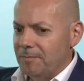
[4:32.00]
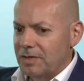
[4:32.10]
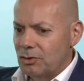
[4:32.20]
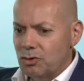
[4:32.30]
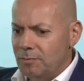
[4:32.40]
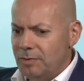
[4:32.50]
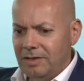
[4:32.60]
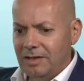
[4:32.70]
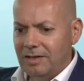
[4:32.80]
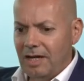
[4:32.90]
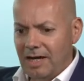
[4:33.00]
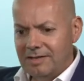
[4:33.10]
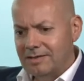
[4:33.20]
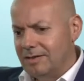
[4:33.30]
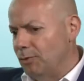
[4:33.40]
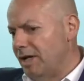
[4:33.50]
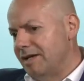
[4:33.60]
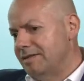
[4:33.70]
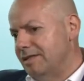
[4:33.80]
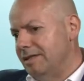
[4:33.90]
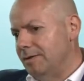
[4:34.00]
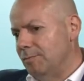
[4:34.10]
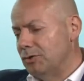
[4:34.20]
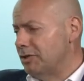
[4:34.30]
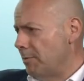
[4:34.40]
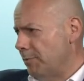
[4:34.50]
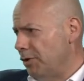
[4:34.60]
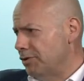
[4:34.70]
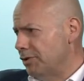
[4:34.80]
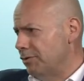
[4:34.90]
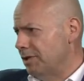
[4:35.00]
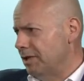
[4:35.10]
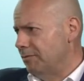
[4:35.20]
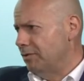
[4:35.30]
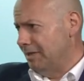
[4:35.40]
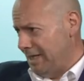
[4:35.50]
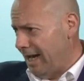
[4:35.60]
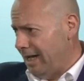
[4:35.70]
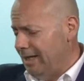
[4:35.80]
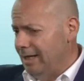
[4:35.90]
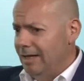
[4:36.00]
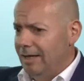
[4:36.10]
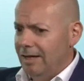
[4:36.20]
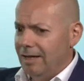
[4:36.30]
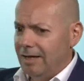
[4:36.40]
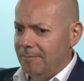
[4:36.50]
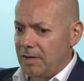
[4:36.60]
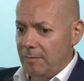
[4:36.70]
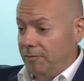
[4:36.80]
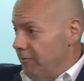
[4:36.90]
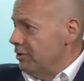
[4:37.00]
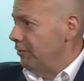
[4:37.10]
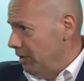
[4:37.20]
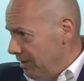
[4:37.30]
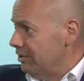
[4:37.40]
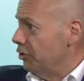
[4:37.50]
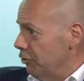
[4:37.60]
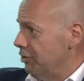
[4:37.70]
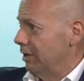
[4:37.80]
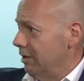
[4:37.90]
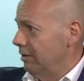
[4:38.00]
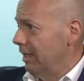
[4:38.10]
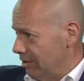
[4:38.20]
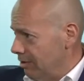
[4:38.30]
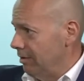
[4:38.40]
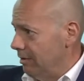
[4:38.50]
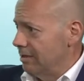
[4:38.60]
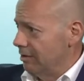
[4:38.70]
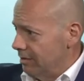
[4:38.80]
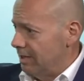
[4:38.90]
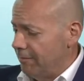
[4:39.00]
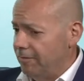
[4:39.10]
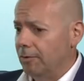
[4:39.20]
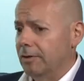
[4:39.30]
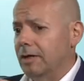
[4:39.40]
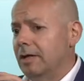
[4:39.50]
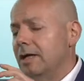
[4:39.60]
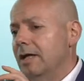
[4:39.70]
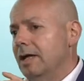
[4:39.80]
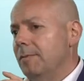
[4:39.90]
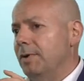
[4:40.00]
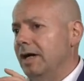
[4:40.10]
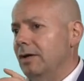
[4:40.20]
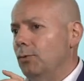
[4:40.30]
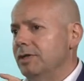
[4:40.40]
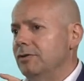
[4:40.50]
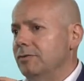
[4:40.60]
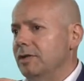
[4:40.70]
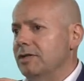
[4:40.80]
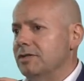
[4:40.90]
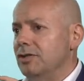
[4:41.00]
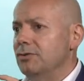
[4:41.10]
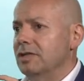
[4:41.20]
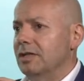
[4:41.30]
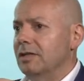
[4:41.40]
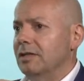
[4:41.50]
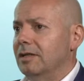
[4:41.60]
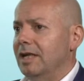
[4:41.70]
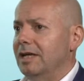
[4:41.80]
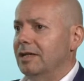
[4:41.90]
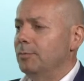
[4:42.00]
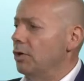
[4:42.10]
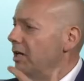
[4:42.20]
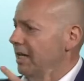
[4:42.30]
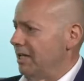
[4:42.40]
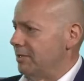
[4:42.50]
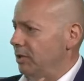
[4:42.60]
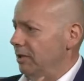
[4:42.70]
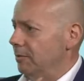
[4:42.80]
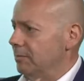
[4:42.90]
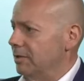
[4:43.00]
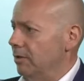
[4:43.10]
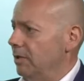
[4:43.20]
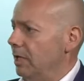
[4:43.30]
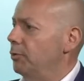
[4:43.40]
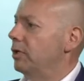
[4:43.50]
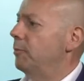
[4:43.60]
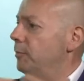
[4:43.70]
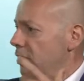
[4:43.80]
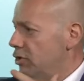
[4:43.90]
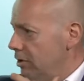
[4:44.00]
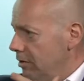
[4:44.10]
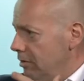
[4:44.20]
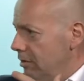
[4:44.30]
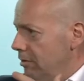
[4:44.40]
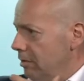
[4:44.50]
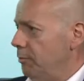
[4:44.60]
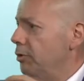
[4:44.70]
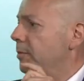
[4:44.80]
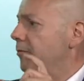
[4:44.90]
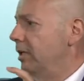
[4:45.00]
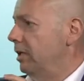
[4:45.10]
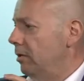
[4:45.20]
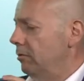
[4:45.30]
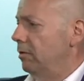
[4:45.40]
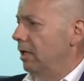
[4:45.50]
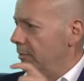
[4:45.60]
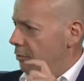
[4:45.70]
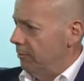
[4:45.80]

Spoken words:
Social media, as the way I see most ophthalmologists using it today, I mean, first of all, at least they're using it. That's good. That's a good step forward. But what they're doing is they're using it like a broadcast medium. So they put up a picture, they put up a video, and they put